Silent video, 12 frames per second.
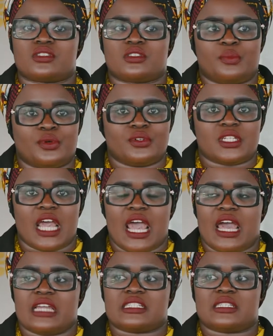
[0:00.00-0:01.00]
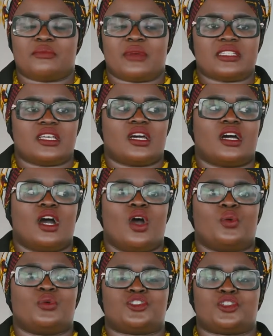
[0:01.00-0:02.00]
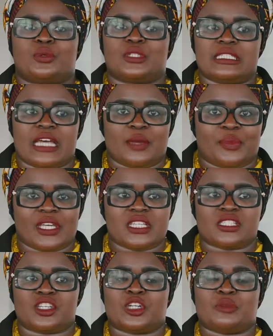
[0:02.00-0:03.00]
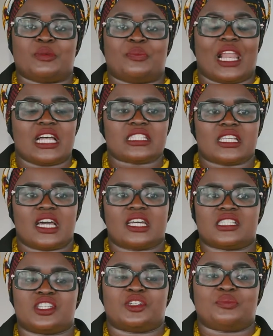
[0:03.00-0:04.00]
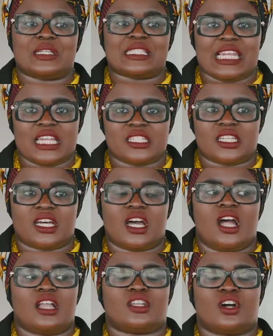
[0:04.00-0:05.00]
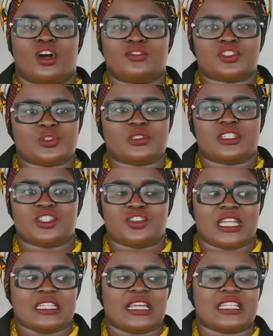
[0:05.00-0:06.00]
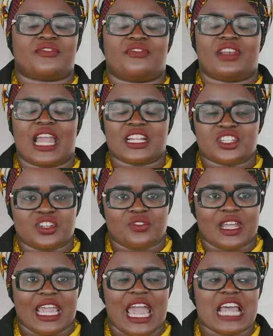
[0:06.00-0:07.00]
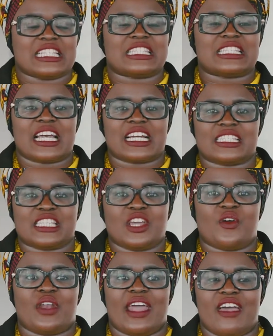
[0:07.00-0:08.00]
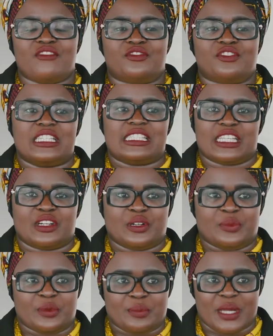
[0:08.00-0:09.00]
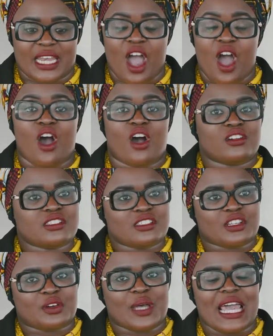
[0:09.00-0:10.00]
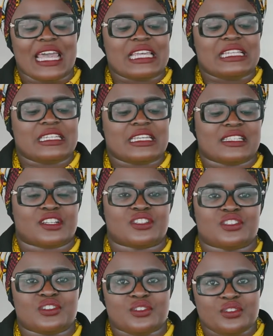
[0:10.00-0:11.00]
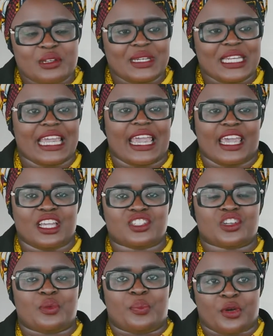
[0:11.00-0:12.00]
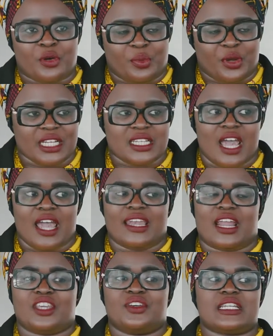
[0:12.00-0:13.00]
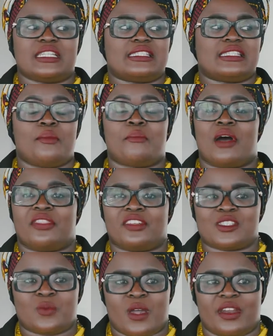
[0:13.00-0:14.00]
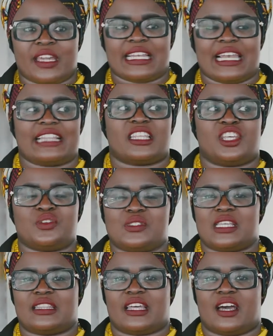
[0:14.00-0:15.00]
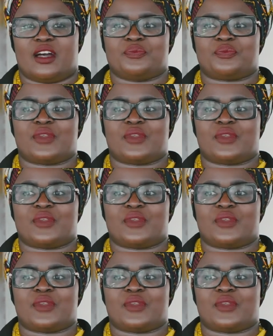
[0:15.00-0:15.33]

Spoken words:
the board. It doesn't matter what your body type is. You could be plus size, you could be slender. The off-shoulder trend is flattering and sexy on every single woman. Also, it is extremely age appropriate. Now, you can see mothers wearing it, like they're using the